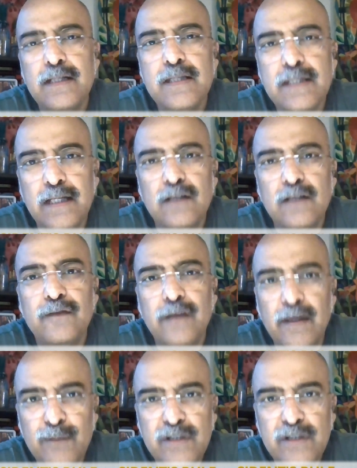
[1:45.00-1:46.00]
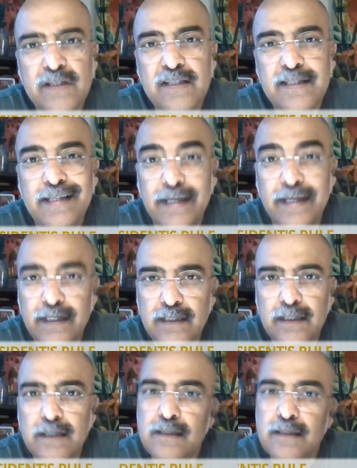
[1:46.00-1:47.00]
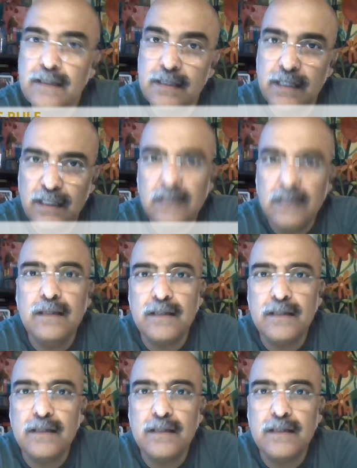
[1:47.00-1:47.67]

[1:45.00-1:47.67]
state of emergency exists in the